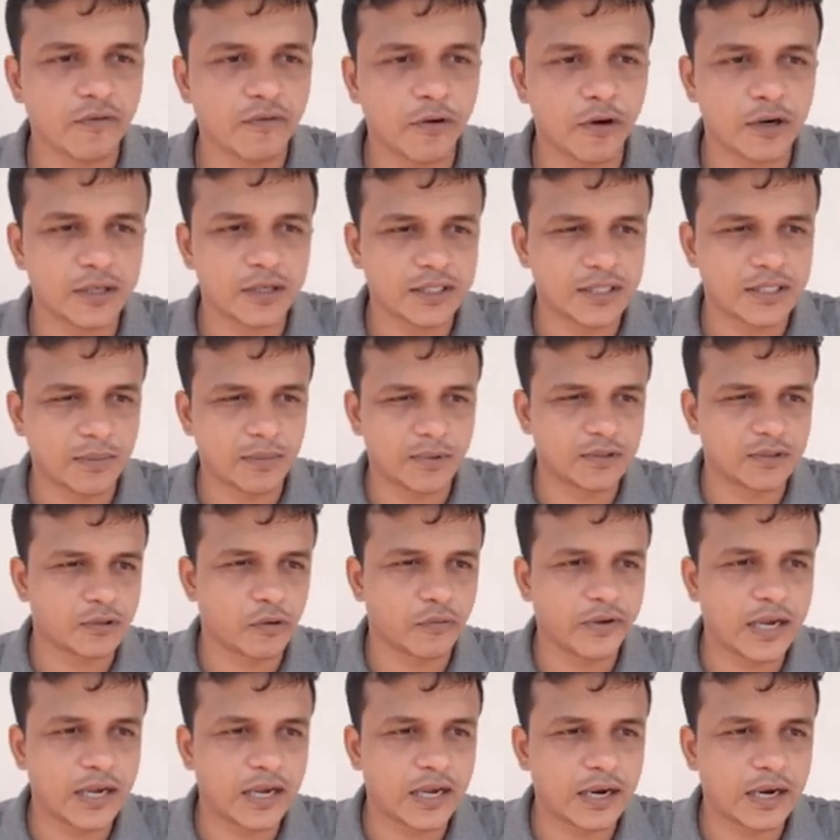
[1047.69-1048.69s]
For example,
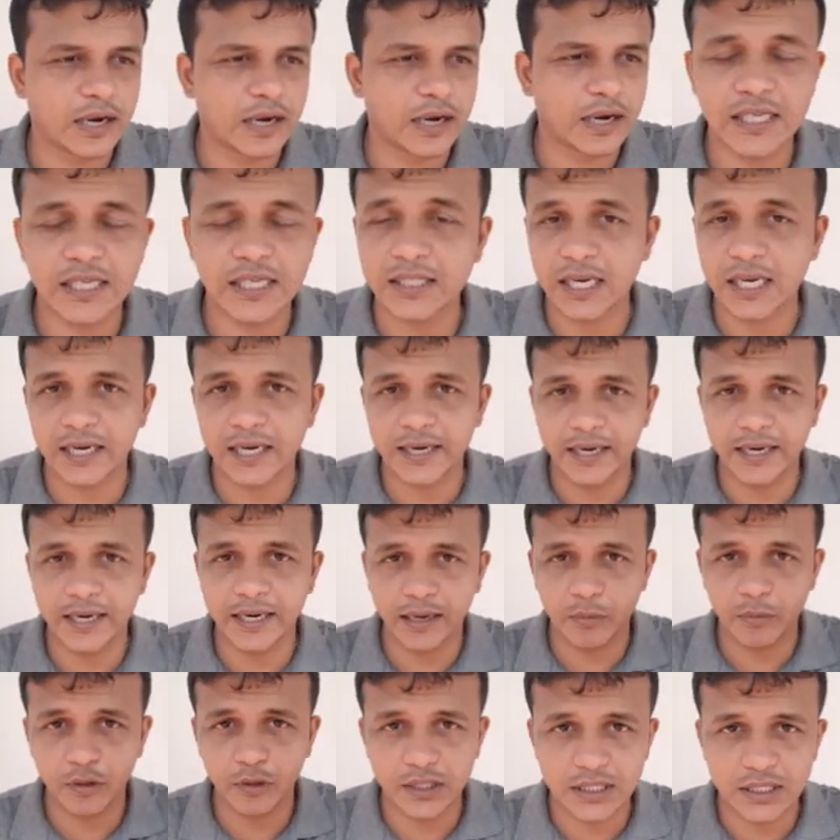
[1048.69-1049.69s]
so we have discussed already
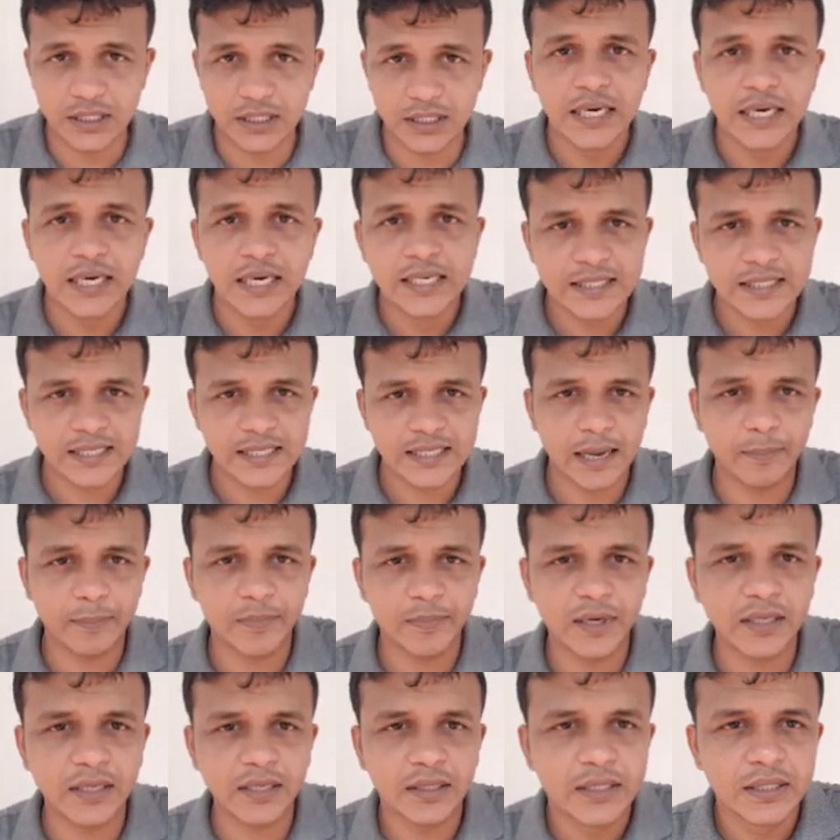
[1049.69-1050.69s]
about this sampling.